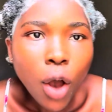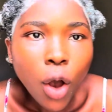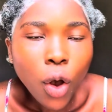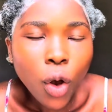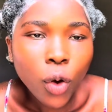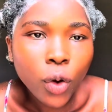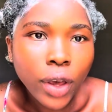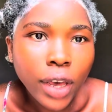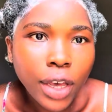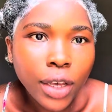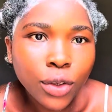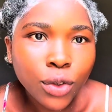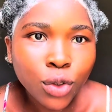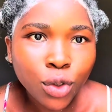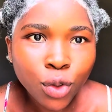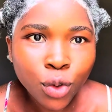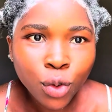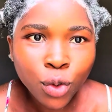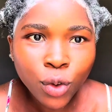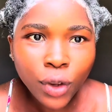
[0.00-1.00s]
Okay,
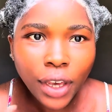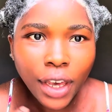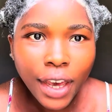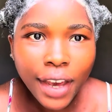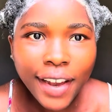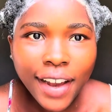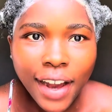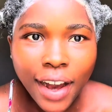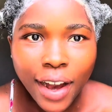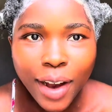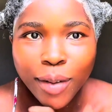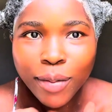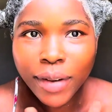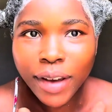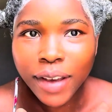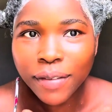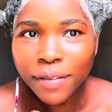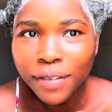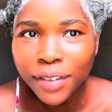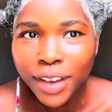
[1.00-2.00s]
so here are
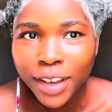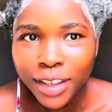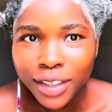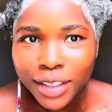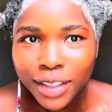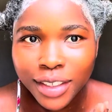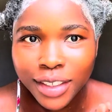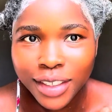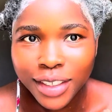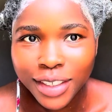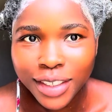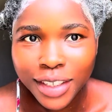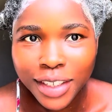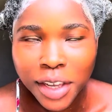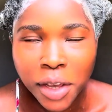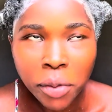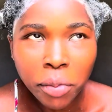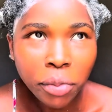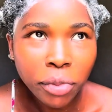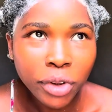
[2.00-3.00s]
my first
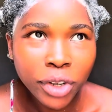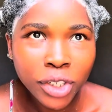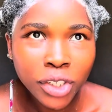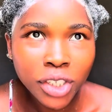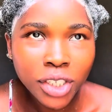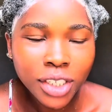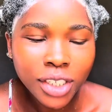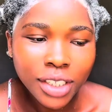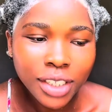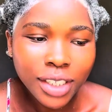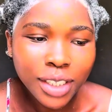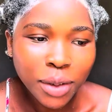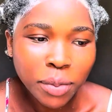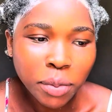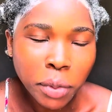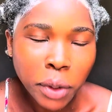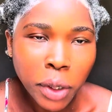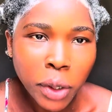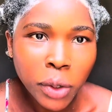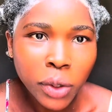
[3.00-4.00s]
impressions
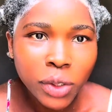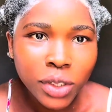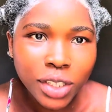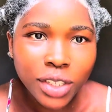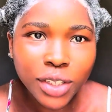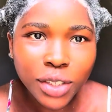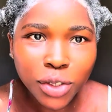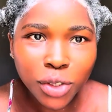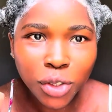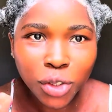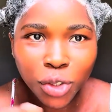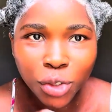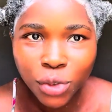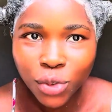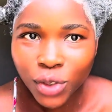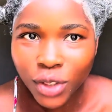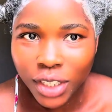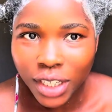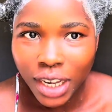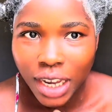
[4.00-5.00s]
about
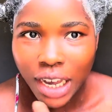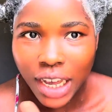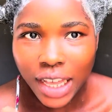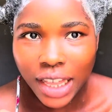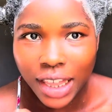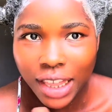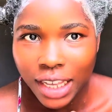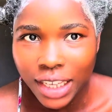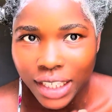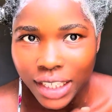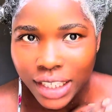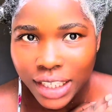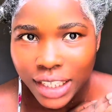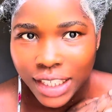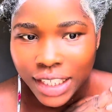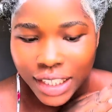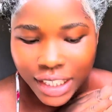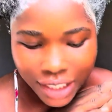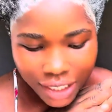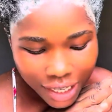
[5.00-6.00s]
using
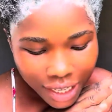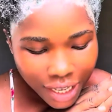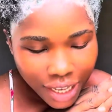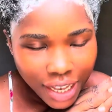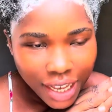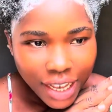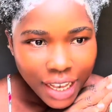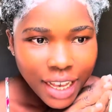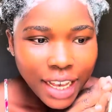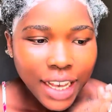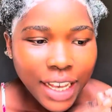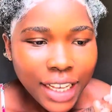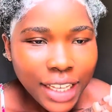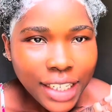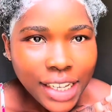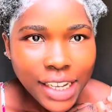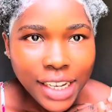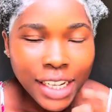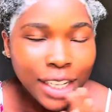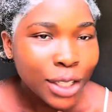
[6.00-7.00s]
this
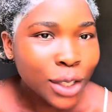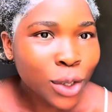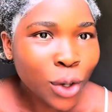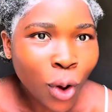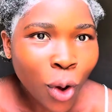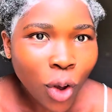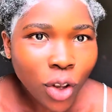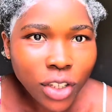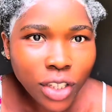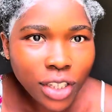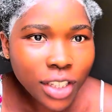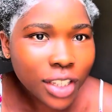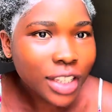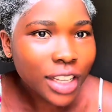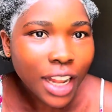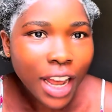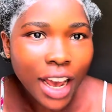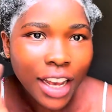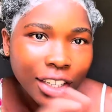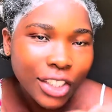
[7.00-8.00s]
detox
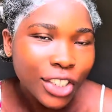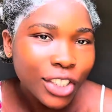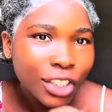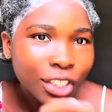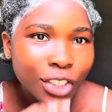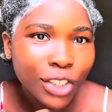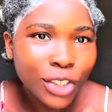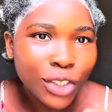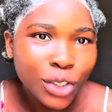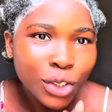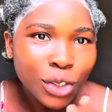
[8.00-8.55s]
slash,